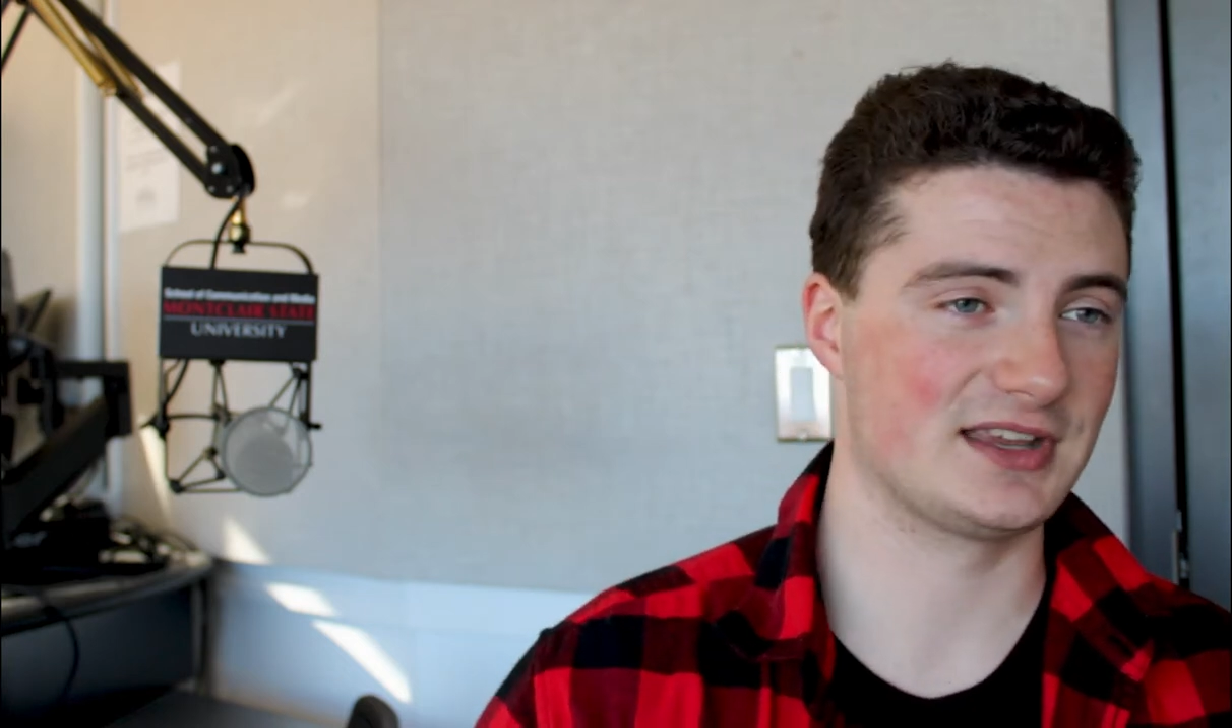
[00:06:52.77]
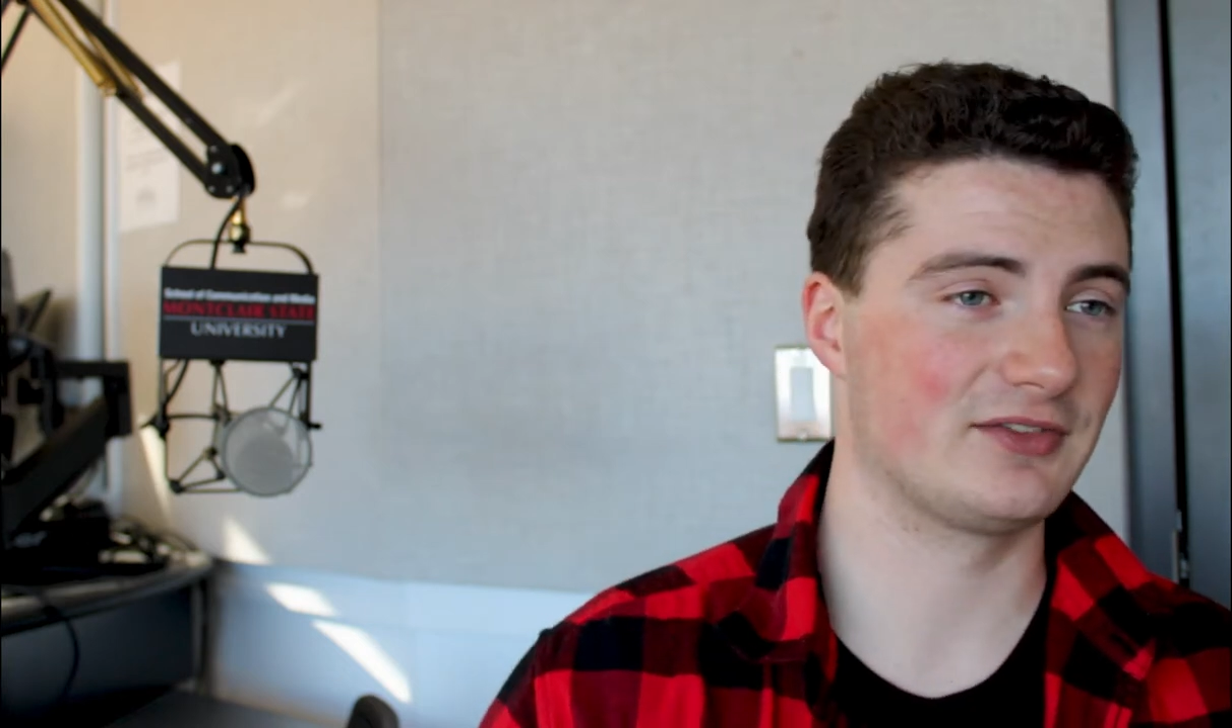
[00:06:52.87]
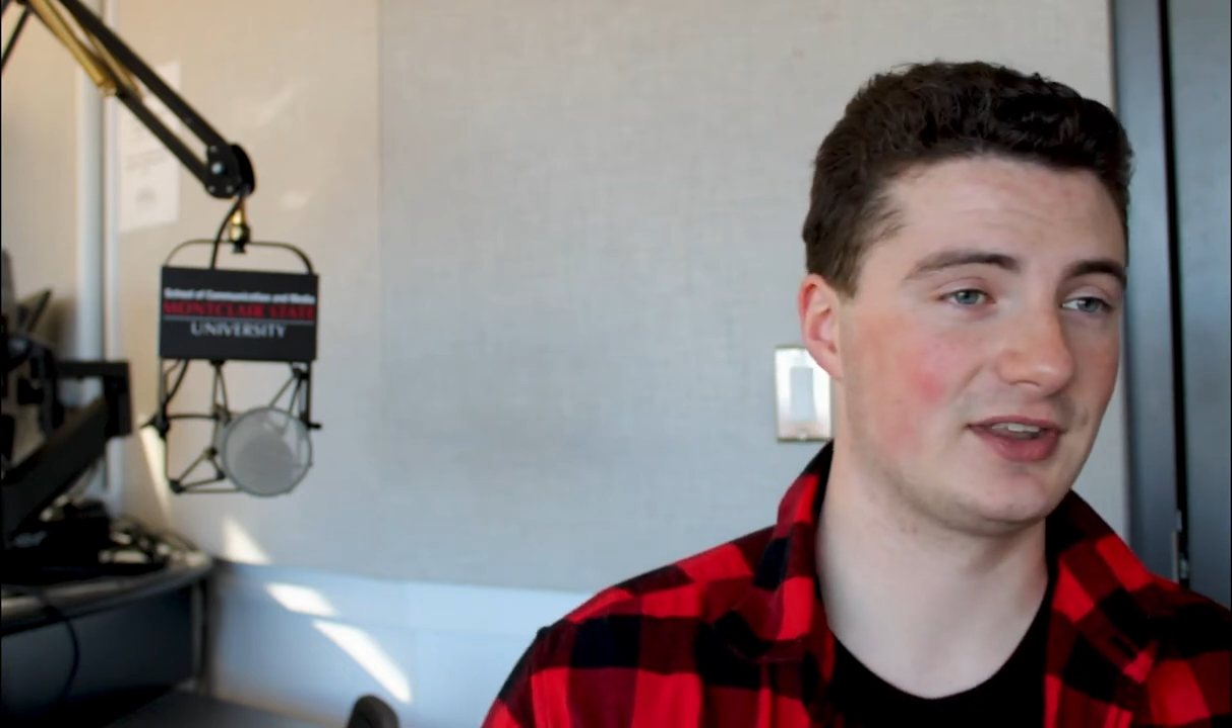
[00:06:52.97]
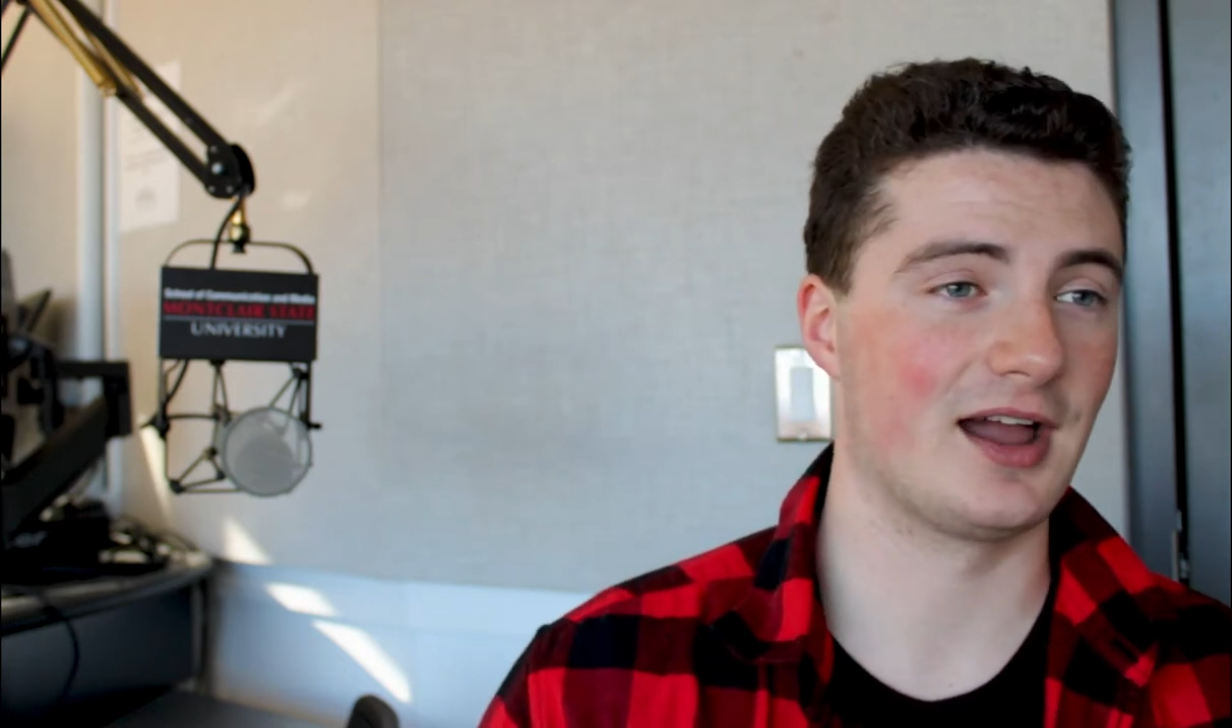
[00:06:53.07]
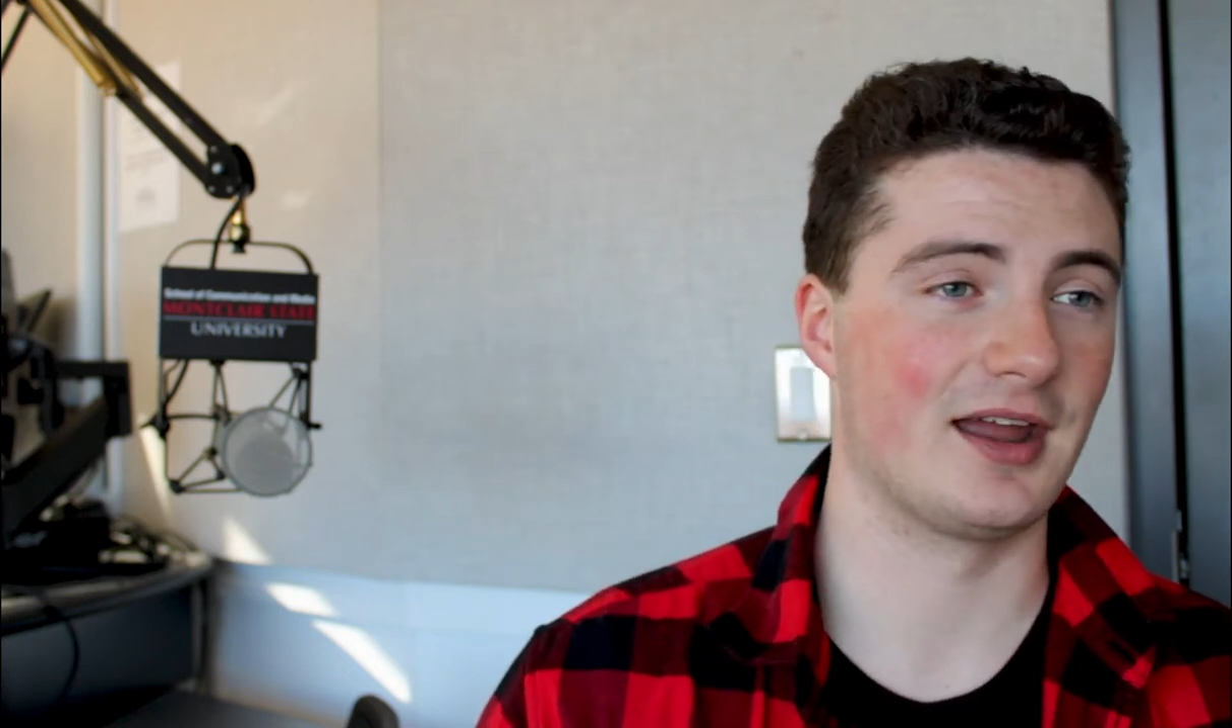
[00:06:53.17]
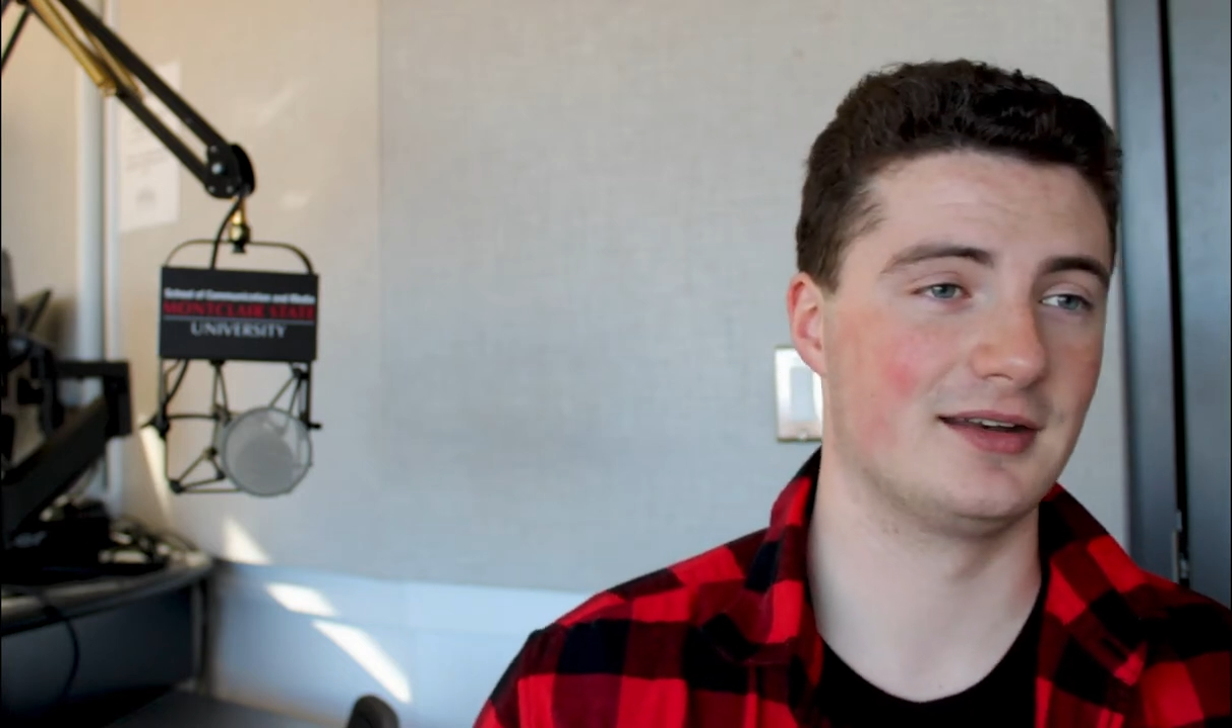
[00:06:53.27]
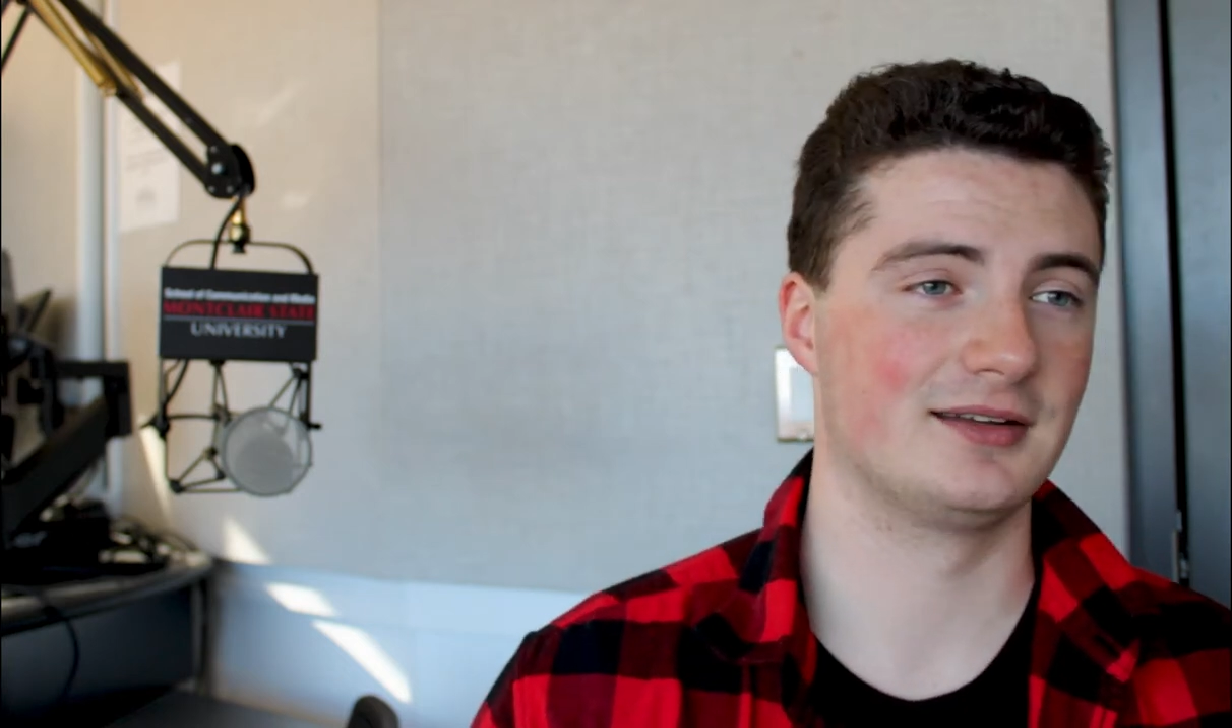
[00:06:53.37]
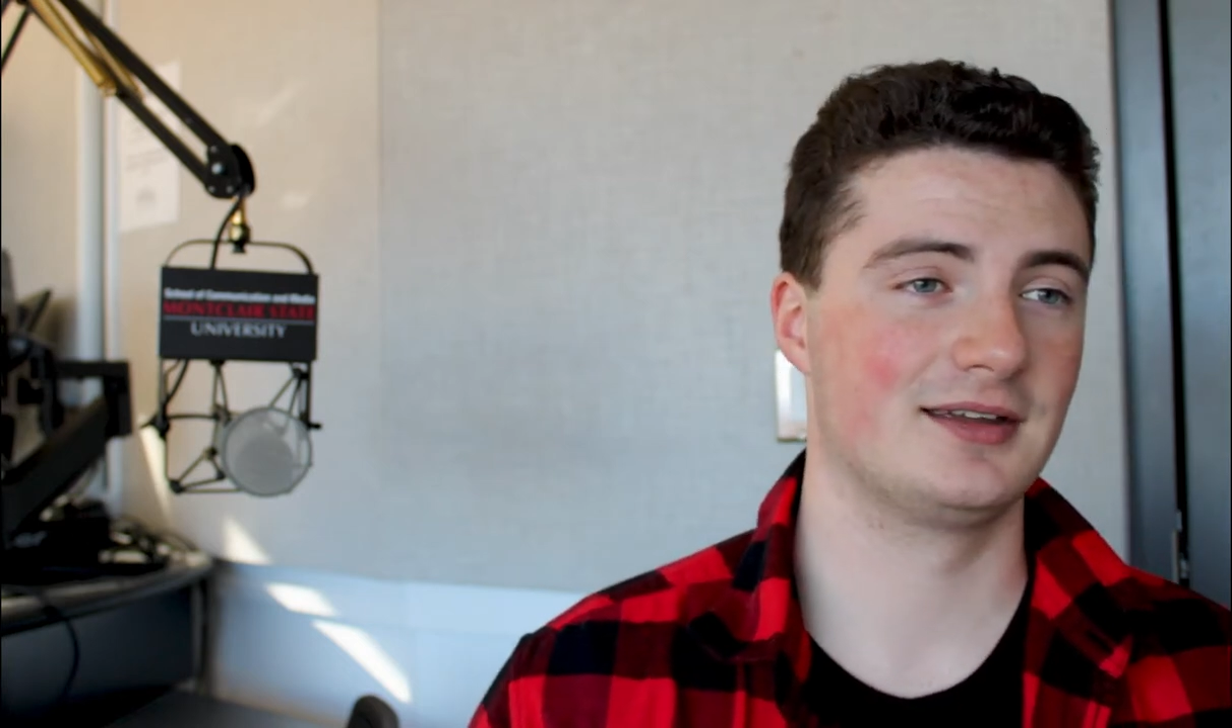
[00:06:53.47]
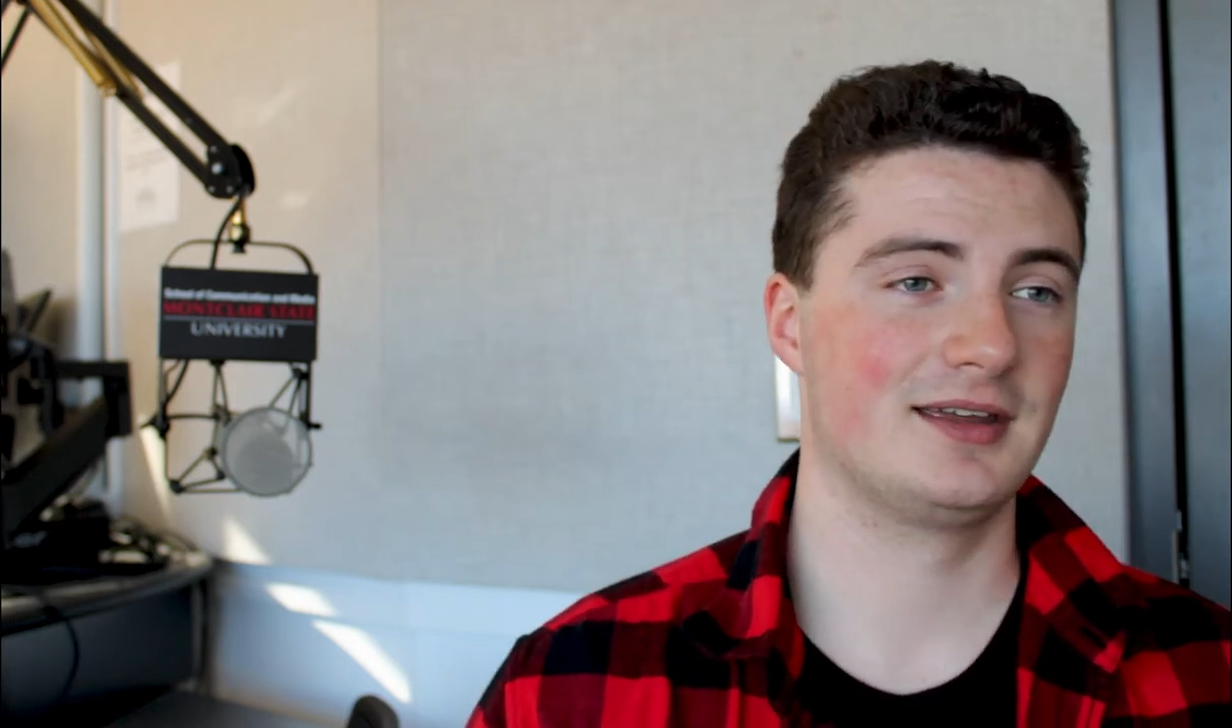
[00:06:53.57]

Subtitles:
7 to 9.